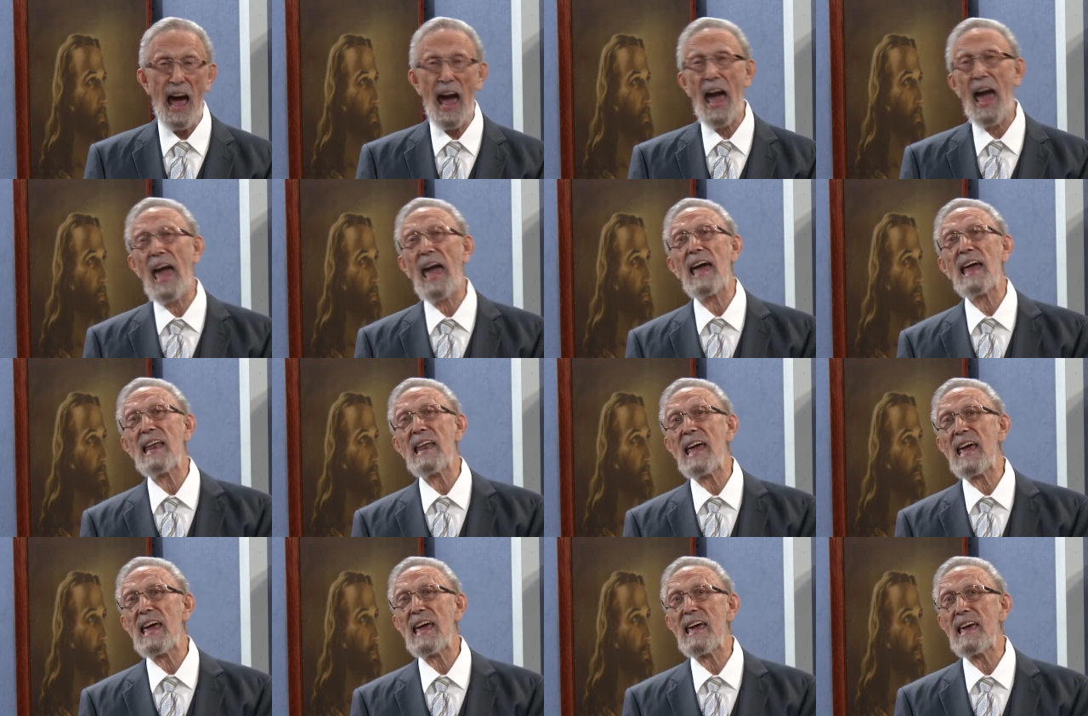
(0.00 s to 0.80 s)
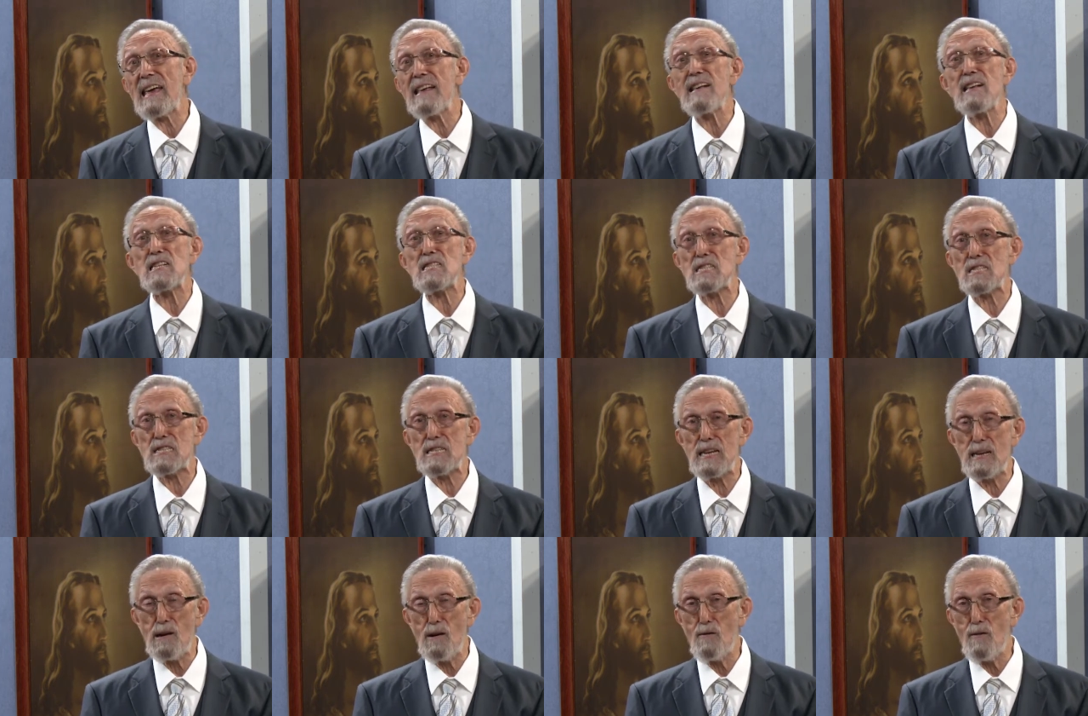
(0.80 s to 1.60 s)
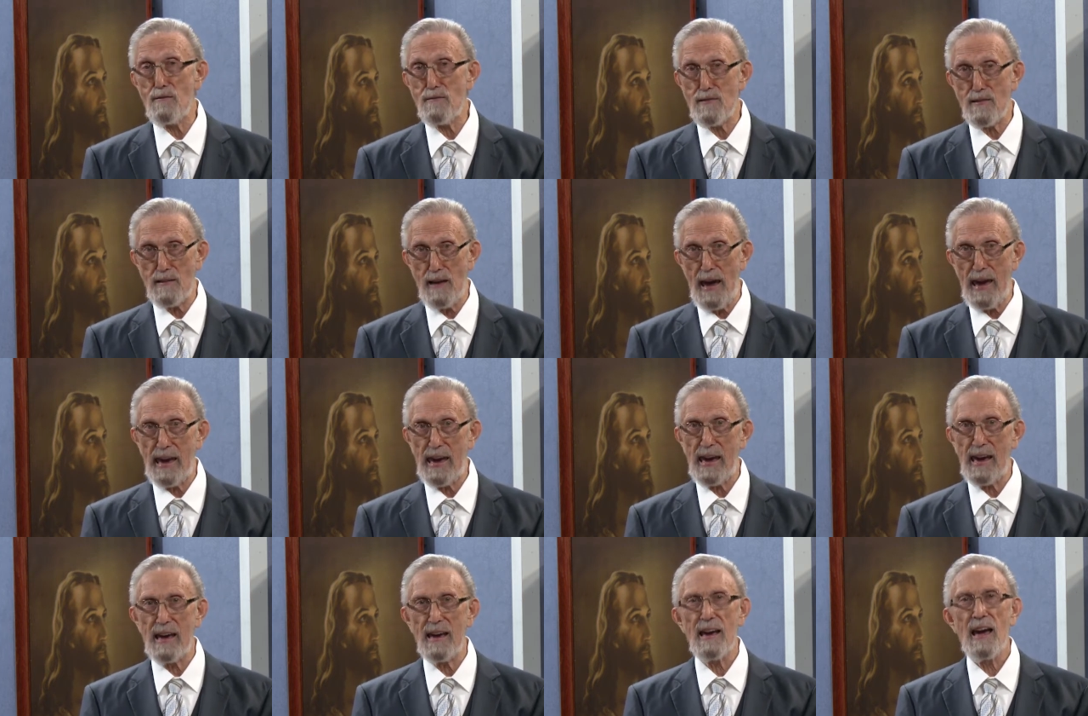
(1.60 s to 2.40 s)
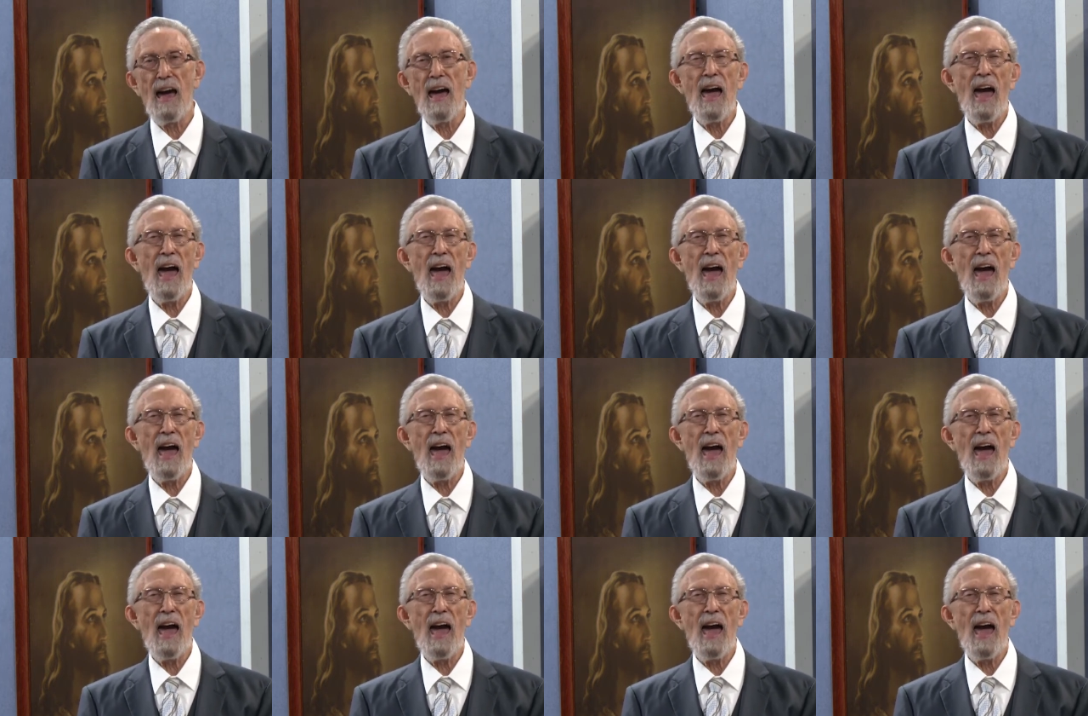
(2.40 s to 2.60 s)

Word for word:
Speaker 1: and is still saying.